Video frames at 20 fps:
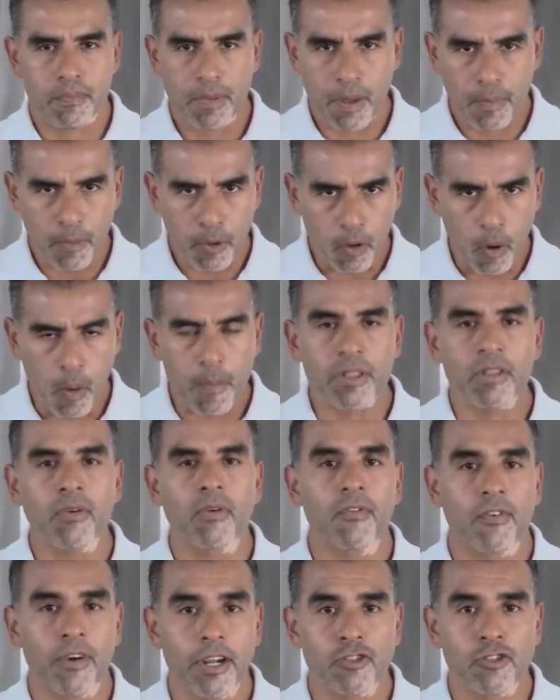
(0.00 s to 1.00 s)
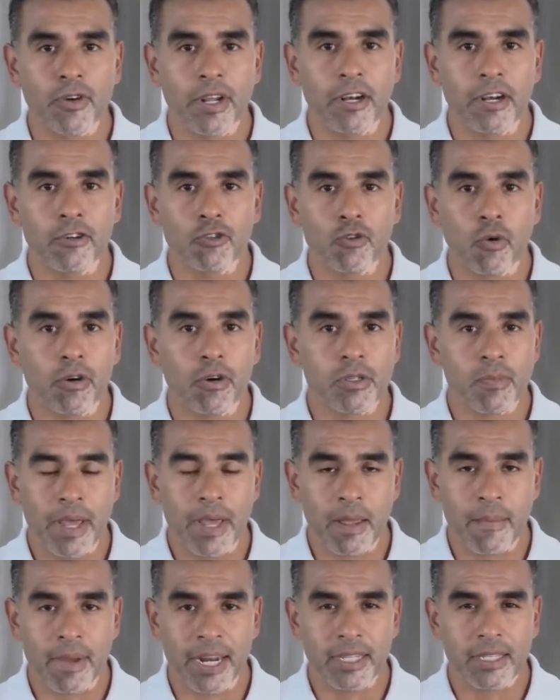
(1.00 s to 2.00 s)
people open the refrigerator doors
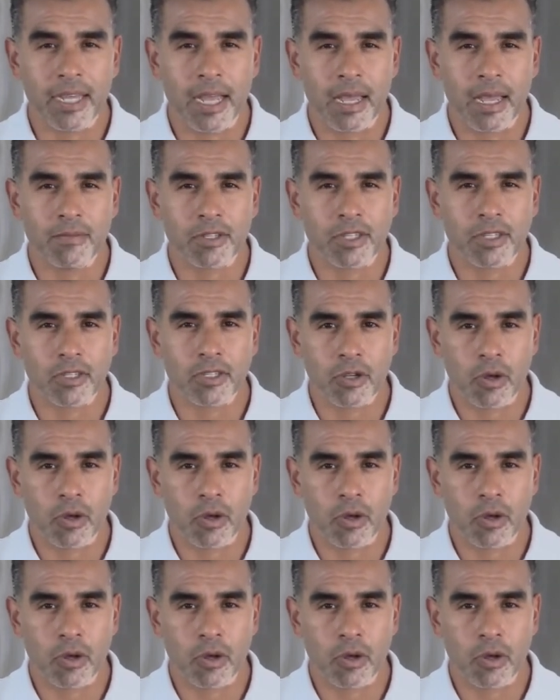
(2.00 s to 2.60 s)
many, many times.